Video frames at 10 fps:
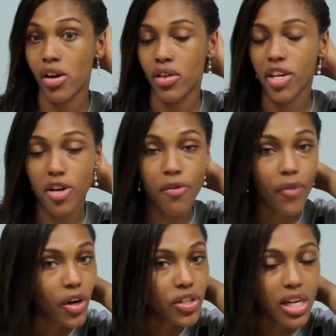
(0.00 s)
Near the
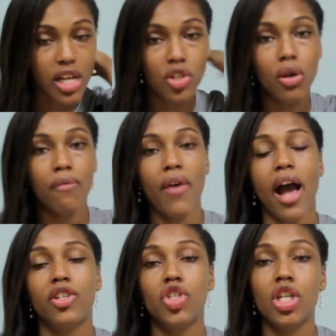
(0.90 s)
universities, you can
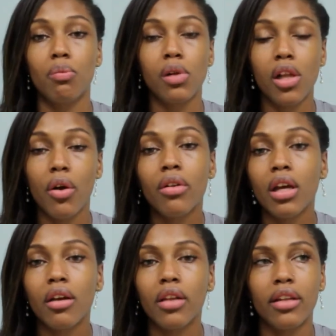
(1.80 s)
find cheap
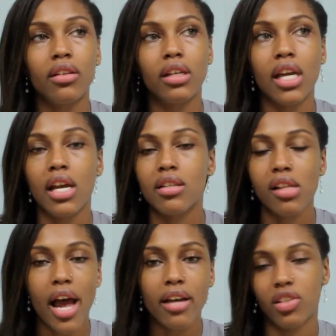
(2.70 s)
clothing that the
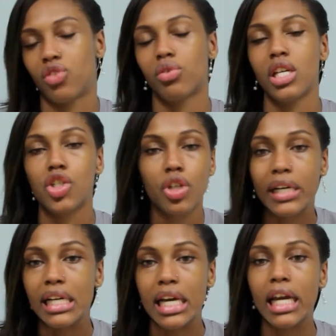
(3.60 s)
kids like. It's really
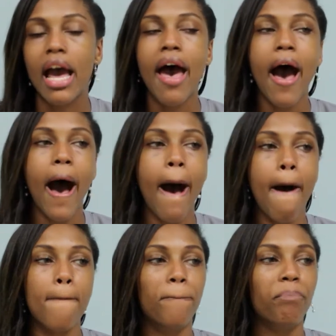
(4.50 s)
trendy.
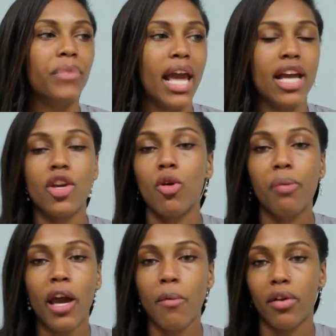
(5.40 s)
And
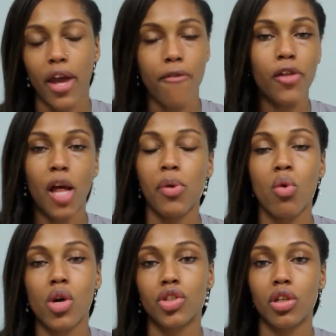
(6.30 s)
you'll be able to like fill up
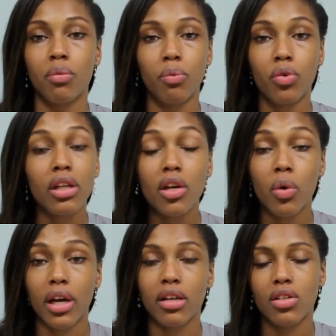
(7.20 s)
your wardrobe really
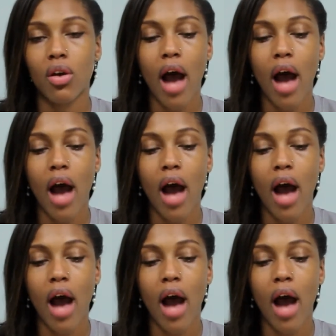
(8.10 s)
quick.